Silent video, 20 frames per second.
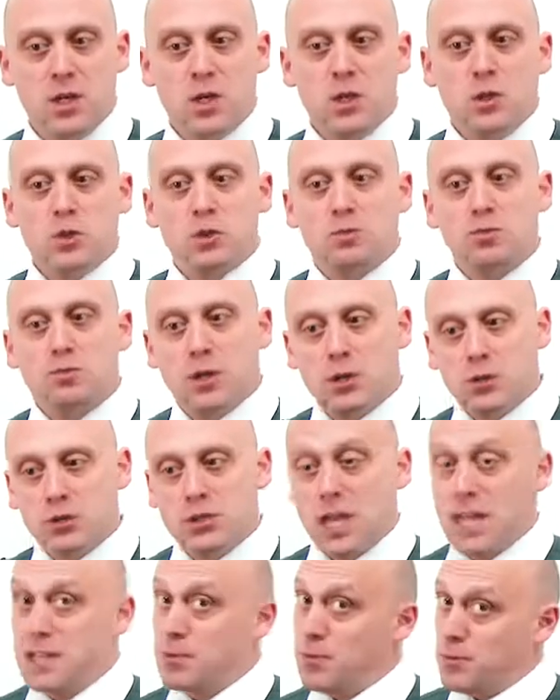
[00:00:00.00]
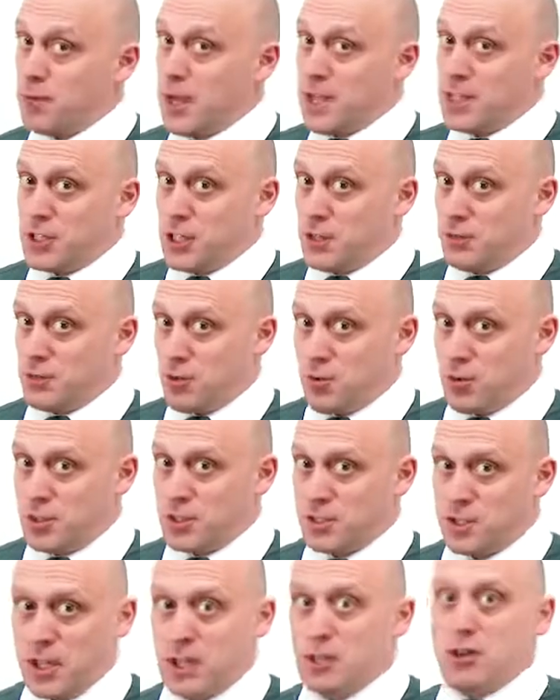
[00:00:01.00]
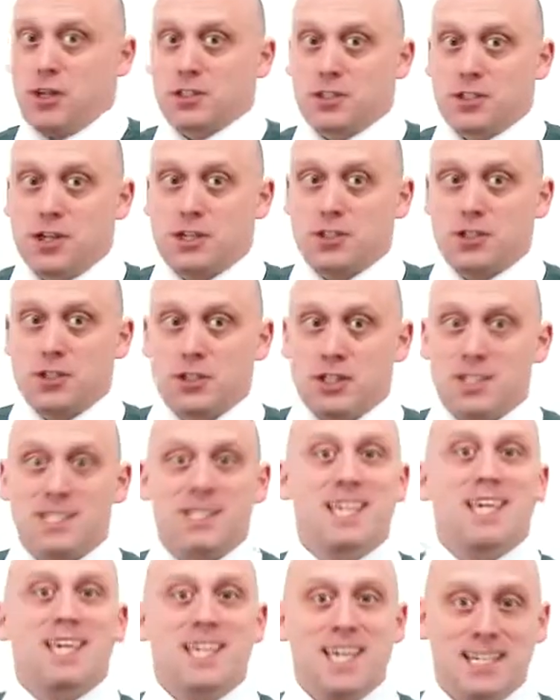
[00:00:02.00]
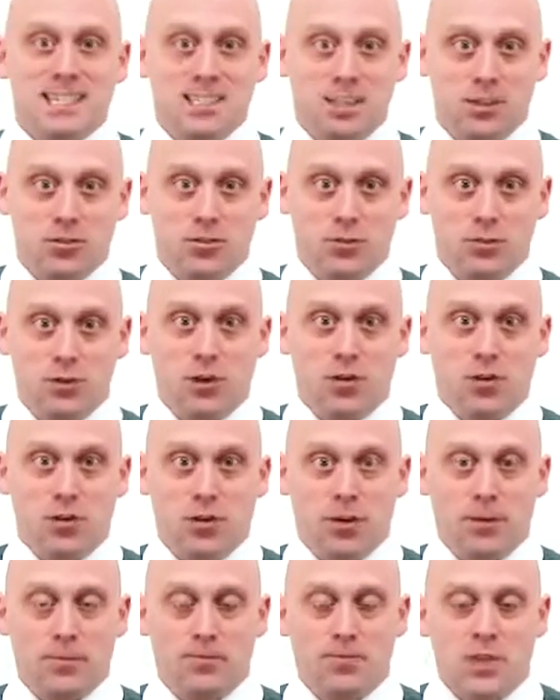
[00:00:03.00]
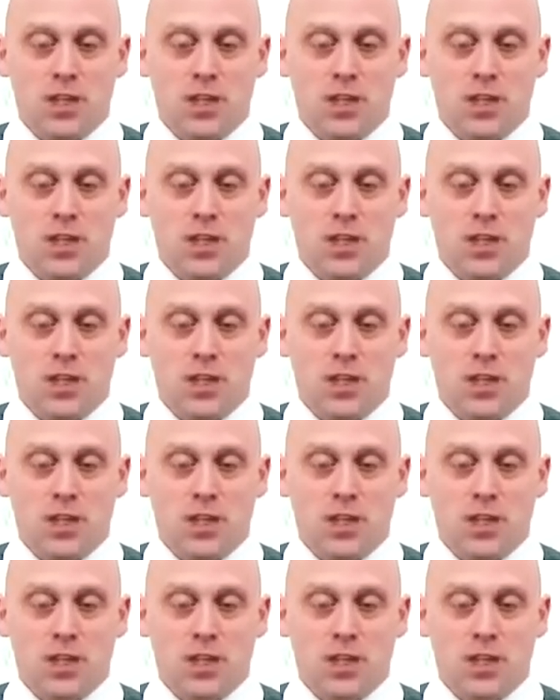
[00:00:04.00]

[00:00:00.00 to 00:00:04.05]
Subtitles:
So and the patient, of course, they lost consciousness, they can't tell you at all.